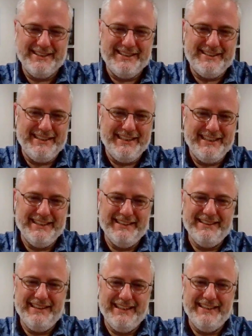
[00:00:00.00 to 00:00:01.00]
to see you.
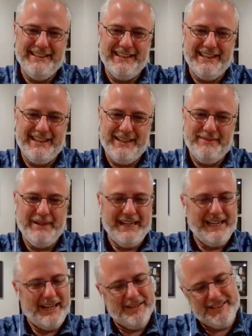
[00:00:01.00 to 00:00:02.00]
And man,
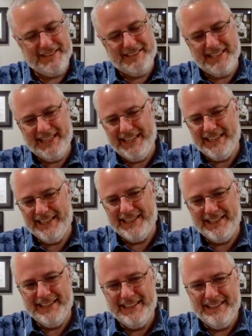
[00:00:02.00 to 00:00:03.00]
I'll just
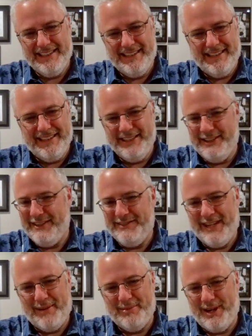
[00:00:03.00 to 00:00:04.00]
say, you have
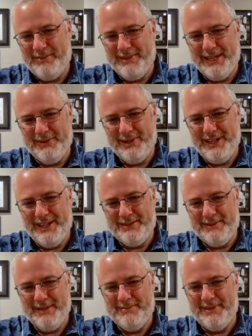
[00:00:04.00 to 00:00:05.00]
not brought me anywhere near as
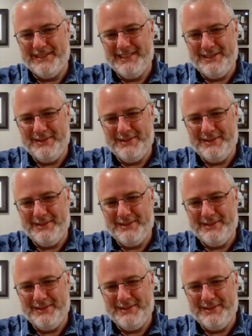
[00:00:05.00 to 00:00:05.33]
many books as you